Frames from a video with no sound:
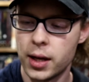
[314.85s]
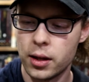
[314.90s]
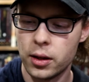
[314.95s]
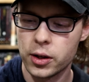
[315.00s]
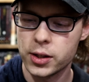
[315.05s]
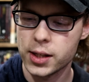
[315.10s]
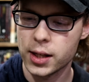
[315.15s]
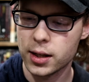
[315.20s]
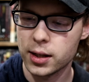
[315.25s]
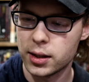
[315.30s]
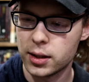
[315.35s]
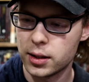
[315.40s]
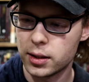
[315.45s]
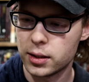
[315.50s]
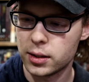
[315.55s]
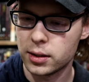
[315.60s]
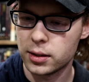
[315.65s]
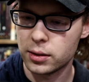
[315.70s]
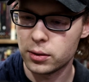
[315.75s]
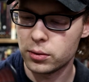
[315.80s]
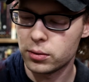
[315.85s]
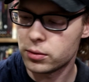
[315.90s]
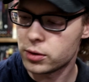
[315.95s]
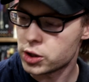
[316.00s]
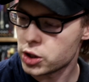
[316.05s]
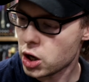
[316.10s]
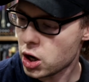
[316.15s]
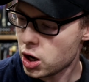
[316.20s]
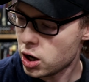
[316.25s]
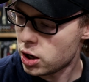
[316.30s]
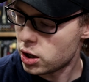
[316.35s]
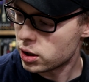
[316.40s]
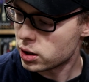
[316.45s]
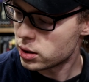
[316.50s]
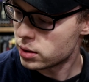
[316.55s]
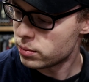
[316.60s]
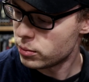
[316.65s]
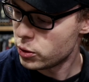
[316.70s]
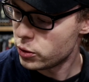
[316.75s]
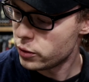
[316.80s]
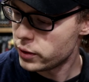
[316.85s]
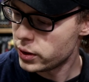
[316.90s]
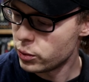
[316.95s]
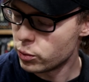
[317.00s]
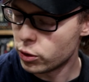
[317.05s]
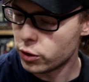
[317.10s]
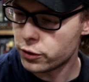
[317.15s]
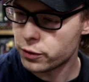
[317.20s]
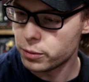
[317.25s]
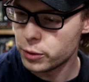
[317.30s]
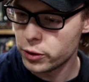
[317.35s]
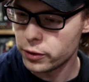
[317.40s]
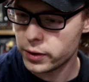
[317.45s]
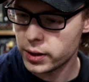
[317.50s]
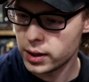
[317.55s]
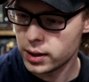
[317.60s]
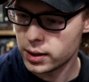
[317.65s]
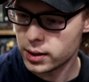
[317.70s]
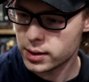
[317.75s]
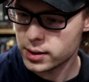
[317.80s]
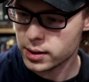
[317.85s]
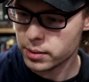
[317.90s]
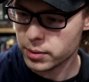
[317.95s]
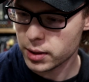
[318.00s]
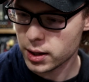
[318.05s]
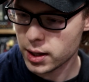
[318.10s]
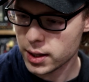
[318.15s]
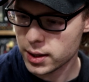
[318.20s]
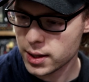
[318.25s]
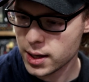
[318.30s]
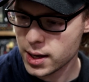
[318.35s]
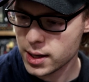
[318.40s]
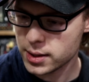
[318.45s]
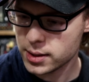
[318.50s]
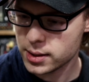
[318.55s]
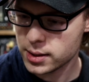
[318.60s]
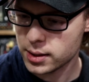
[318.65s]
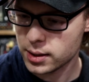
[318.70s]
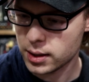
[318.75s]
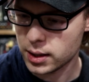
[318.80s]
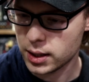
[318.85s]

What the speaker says: looks like a dog movie, wolf movie, something like that.